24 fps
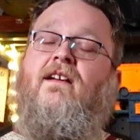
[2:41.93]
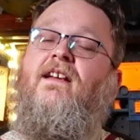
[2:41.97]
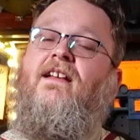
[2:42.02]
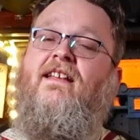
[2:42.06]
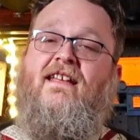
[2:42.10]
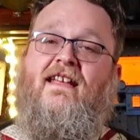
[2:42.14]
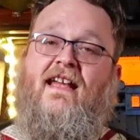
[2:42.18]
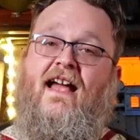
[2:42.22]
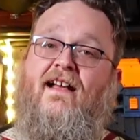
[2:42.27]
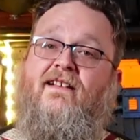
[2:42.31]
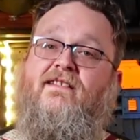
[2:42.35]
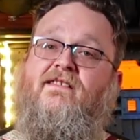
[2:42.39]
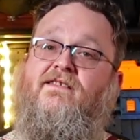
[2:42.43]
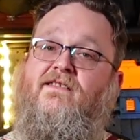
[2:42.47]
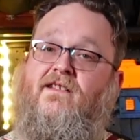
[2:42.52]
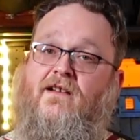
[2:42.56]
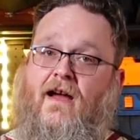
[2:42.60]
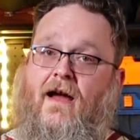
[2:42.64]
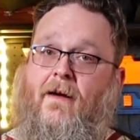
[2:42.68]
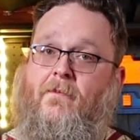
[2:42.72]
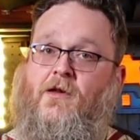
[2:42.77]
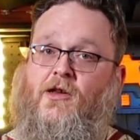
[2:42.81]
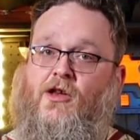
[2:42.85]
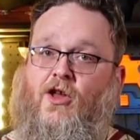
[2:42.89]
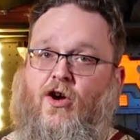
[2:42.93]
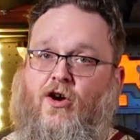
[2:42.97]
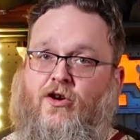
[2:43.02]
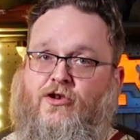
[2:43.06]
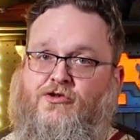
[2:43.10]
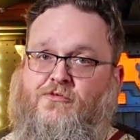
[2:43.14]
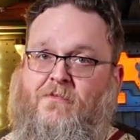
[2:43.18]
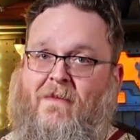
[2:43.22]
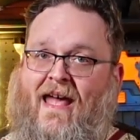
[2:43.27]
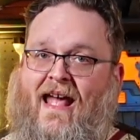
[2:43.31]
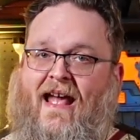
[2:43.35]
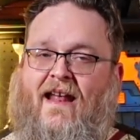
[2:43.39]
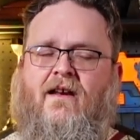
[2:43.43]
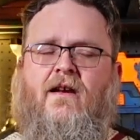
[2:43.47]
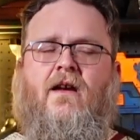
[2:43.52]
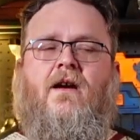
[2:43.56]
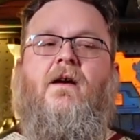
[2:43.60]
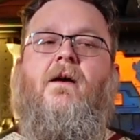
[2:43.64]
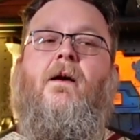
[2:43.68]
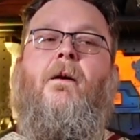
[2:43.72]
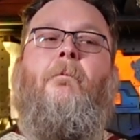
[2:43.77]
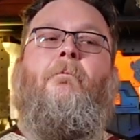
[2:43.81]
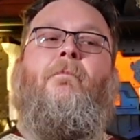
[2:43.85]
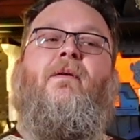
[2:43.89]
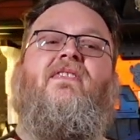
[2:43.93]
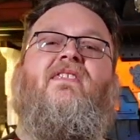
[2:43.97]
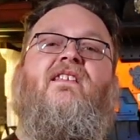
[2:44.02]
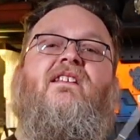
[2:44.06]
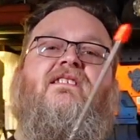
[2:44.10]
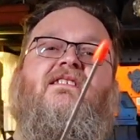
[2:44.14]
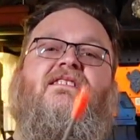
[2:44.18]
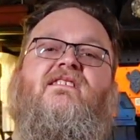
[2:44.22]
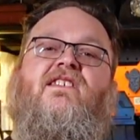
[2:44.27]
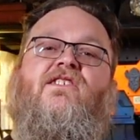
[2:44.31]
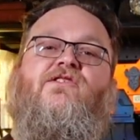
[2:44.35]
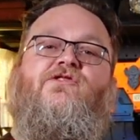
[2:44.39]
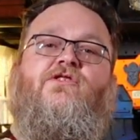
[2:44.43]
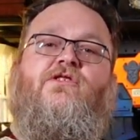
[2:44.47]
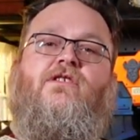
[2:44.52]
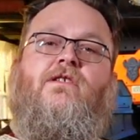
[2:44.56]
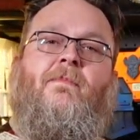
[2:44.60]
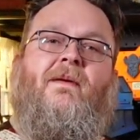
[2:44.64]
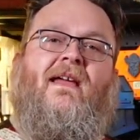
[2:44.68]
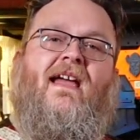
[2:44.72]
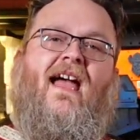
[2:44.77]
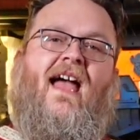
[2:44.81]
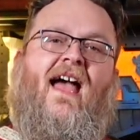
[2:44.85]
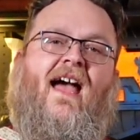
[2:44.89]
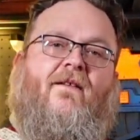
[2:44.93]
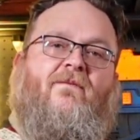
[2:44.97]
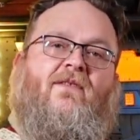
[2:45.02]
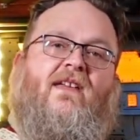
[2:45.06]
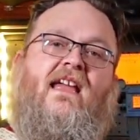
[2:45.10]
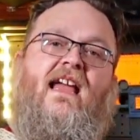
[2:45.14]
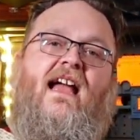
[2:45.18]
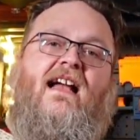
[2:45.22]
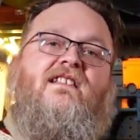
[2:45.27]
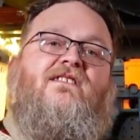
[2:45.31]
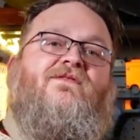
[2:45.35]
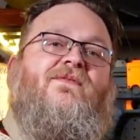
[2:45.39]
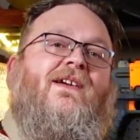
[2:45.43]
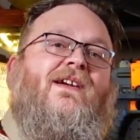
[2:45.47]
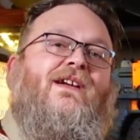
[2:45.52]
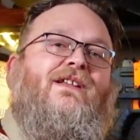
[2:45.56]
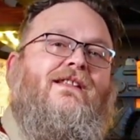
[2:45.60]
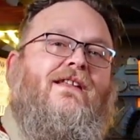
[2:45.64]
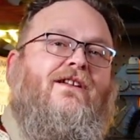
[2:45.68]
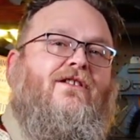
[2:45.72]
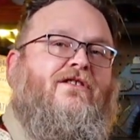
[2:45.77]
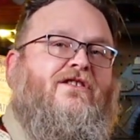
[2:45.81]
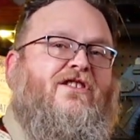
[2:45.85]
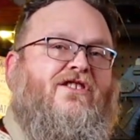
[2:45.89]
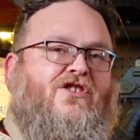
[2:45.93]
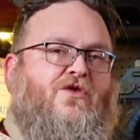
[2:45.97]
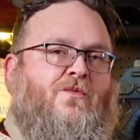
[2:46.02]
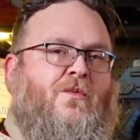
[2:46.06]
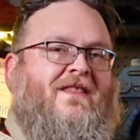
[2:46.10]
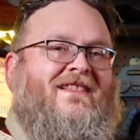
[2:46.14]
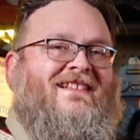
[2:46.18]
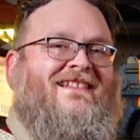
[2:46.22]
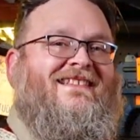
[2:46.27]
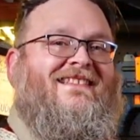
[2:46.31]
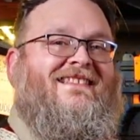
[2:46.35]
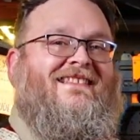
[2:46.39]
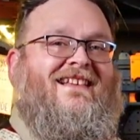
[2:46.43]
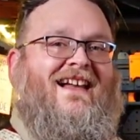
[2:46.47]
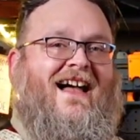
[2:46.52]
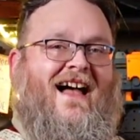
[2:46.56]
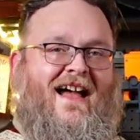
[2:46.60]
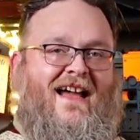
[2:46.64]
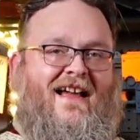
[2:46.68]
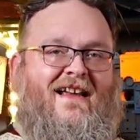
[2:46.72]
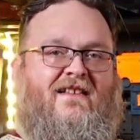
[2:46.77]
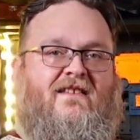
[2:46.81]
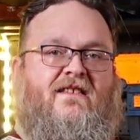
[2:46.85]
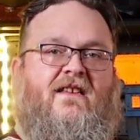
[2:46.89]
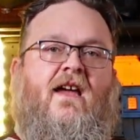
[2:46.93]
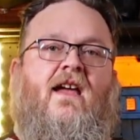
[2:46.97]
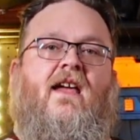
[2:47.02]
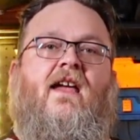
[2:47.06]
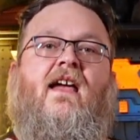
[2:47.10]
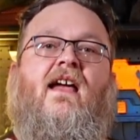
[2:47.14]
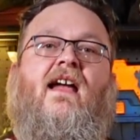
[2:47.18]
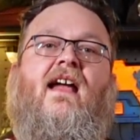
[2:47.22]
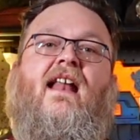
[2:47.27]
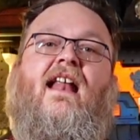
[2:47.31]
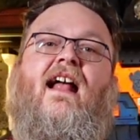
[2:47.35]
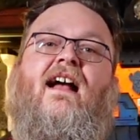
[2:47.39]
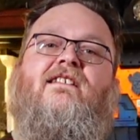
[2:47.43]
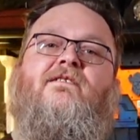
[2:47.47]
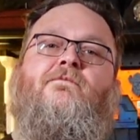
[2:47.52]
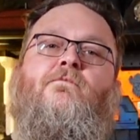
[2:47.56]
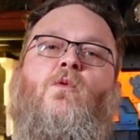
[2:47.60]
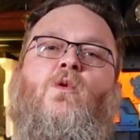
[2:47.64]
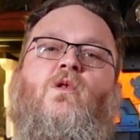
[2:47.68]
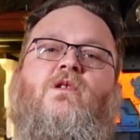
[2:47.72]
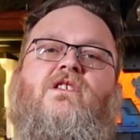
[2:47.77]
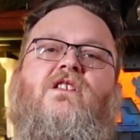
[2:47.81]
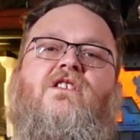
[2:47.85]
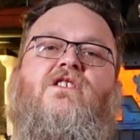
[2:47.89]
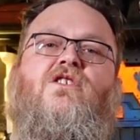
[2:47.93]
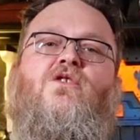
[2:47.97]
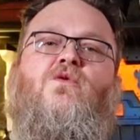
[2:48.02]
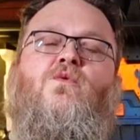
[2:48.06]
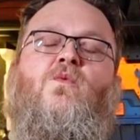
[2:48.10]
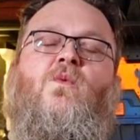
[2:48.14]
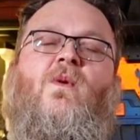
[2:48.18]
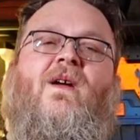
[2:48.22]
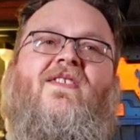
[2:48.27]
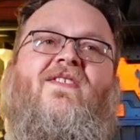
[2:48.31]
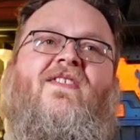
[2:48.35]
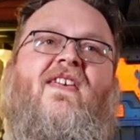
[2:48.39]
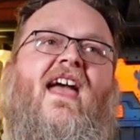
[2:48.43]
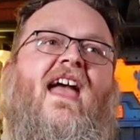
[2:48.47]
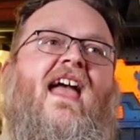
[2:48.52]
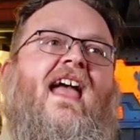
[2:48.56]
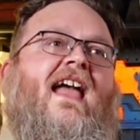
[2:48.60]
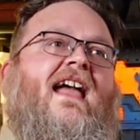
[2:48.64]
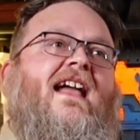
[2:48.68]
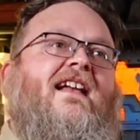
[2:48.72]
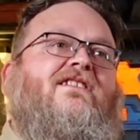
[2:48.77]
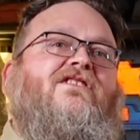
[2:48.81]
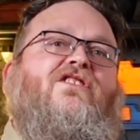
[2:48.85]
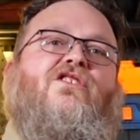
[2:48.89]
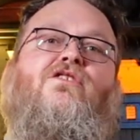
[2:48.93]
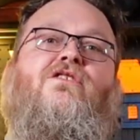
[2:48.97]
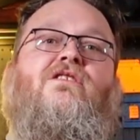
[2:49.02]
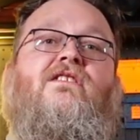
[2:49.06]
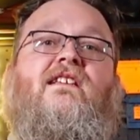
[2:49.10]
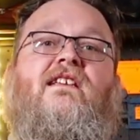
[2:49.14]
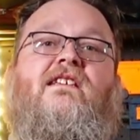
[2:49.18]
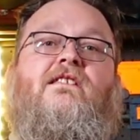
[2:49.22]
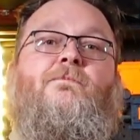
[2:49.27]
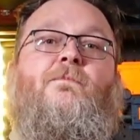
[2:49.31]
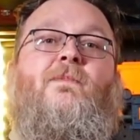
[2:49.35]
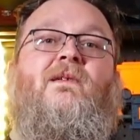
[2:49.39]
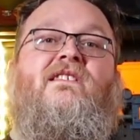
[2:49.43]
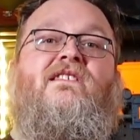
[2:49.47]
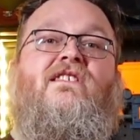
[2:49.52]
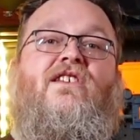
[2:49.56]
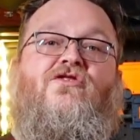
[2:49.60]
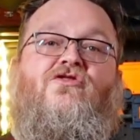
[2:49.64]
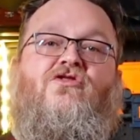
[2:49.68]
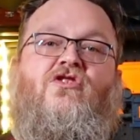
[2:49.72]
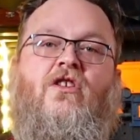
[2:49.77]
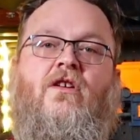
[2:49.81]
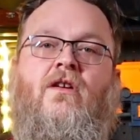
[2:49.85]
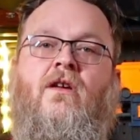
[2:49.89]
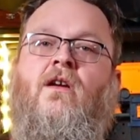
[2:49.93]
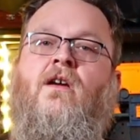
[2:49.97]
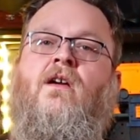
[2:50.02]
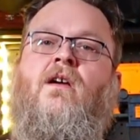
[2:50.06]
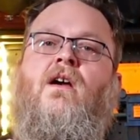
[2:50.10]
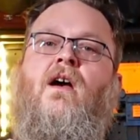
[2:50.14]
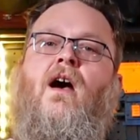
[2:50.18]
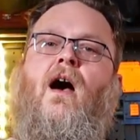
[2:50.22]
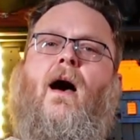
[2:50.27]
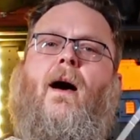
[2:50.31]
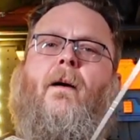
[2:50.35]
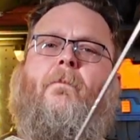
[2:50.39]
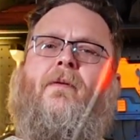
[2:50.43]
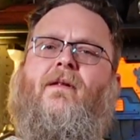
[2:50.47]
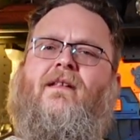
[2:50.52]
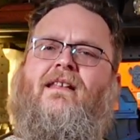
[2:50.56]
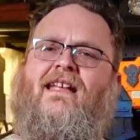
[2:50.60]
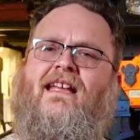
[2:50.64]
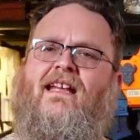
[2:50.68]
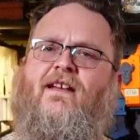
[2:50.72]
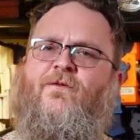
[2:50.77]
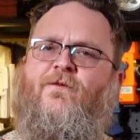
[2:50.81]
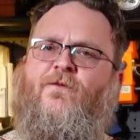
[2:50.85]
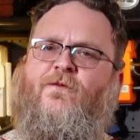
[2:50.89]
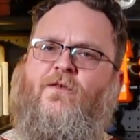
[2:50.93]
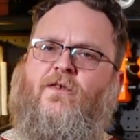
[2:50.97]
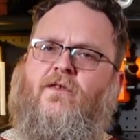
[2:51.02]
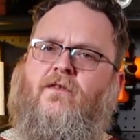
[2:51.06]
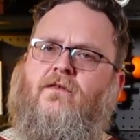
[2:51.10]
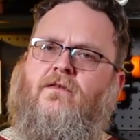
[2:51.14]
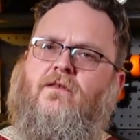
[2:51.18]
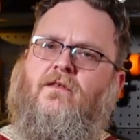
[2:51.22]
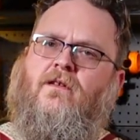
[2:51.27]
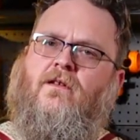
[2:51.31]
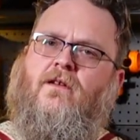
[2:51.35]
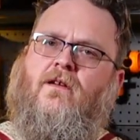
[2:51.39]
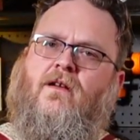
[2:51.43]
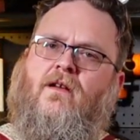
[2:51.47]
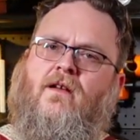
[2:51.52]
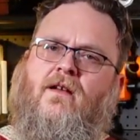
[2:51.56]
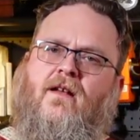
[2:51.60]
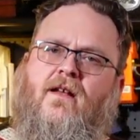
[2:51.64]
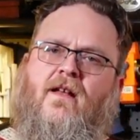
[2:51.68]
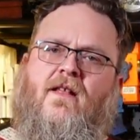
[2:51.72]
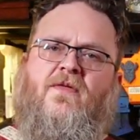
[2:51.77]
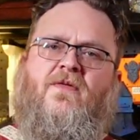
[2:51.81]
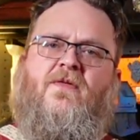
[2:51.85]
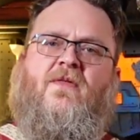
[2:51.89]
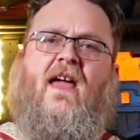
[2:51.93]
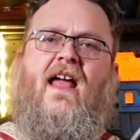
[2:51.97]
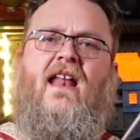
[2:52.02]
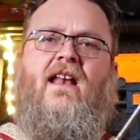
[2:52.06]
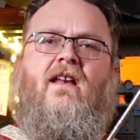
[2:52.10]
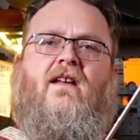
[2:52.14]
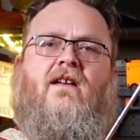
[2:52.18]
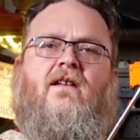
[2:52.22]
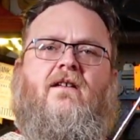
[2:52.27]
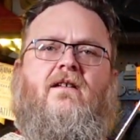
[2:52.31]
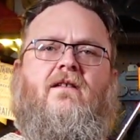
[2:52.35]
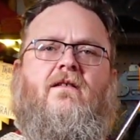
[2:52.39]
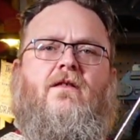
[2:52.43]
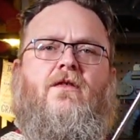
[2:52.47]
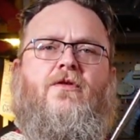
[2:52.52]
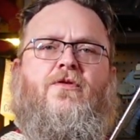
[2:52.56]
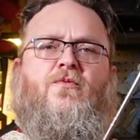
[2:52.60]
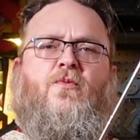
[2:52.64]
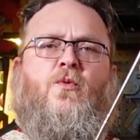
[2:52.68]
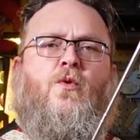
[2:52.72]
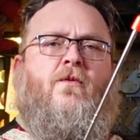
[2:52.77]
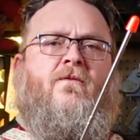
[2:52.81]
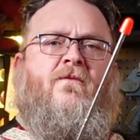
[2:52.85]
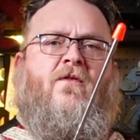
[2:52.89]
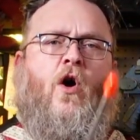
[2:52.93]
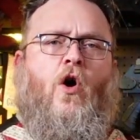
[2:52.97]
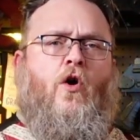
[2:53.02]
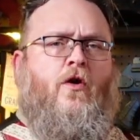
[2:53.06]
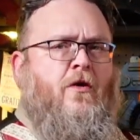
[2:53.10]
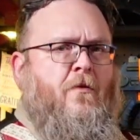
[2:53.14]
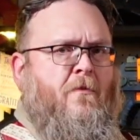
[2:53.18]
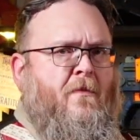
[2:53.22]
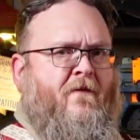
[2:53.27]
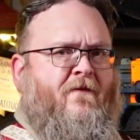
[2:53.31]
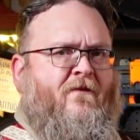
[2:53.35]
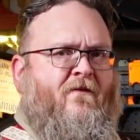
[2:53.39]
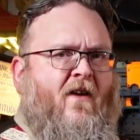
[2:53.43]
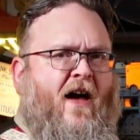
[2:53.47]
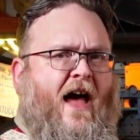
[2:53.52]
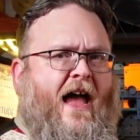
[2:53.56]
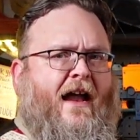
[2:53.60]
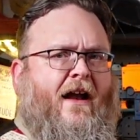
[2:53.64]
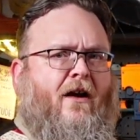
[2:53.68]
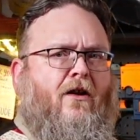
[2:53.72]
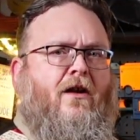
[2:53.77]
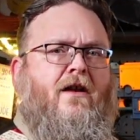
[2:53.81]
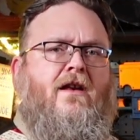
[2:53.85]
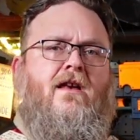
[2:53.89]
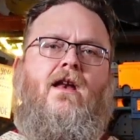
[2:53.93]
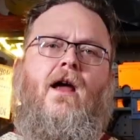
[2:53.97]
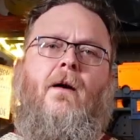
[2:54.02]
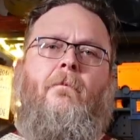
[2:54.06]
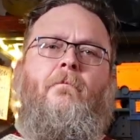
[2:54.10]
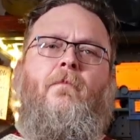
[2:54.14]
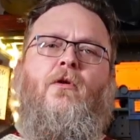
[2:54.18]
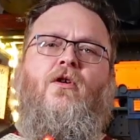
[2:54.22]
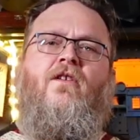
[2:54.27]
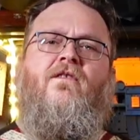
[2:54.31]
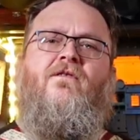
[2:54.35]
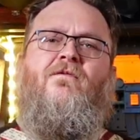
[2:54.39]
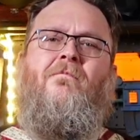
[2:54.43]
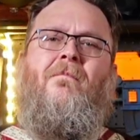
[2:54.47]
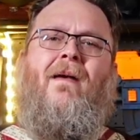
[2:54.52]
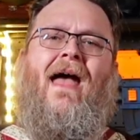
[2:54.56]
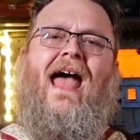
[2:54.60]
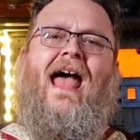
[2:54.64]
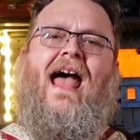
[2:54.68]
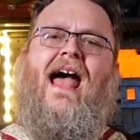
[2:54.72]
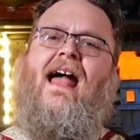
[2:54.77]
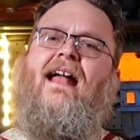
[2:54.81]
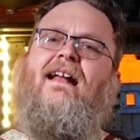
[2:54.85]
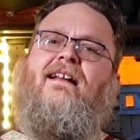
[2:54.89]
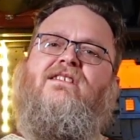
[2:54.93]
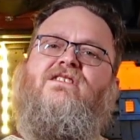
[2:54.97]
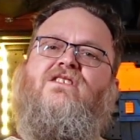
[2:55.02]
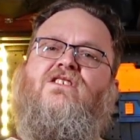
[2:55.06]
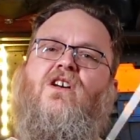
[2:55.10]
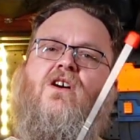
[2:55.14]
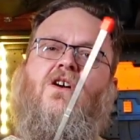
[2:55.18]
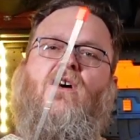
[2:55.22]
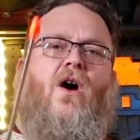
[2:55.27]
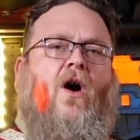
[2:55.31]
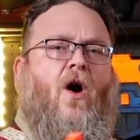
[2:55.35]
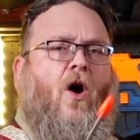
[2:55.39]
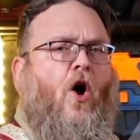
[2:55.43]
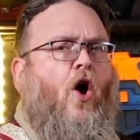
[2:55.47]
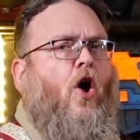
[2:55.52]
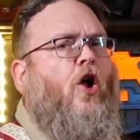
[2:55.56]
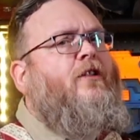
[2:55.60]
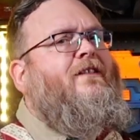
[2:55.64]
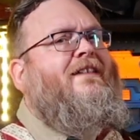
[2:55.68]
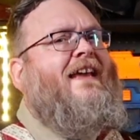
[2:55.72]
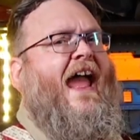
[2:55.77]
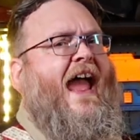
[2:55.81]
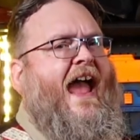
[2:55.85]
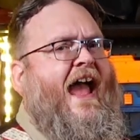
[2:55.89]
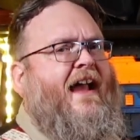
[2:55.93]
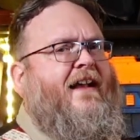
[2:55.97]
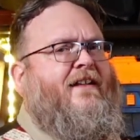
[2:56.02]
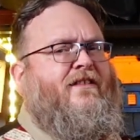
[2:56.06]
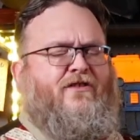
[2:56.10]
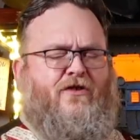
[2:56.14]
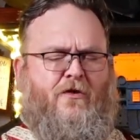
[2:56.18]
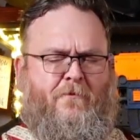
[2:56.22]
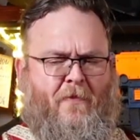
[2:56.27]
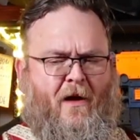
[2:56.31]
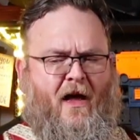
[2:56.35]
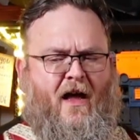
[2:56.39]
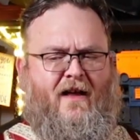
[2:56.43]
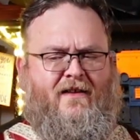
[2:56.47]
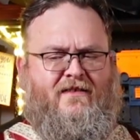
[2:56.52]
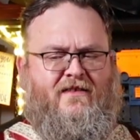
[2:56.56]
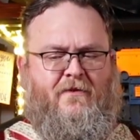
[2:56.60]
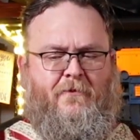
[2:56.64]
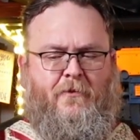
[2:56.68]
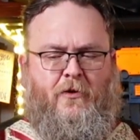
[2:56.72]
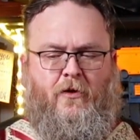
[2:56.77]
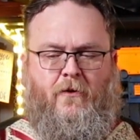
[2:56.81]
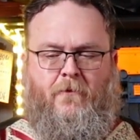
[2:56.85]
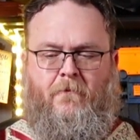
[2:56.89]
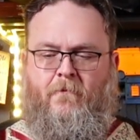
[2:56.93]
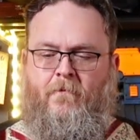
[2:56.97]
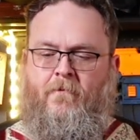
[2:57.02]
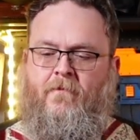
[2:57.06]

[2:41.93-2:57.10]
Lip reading: Yes, I'm a large man, but the decision to be a heavy has very little to do with size. It has more to do with a certain disposition, a belief that through volume of fire and number of mags, all tags are possible.